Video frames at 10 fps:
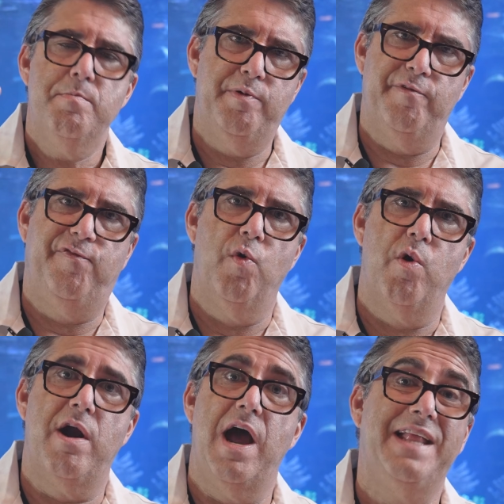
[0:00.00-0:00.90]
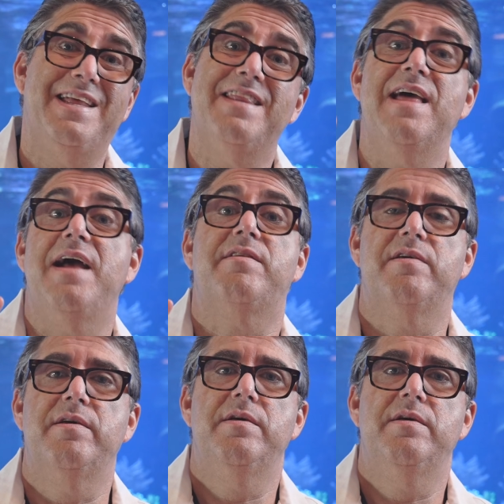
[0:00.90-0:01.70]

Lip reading: before I did that.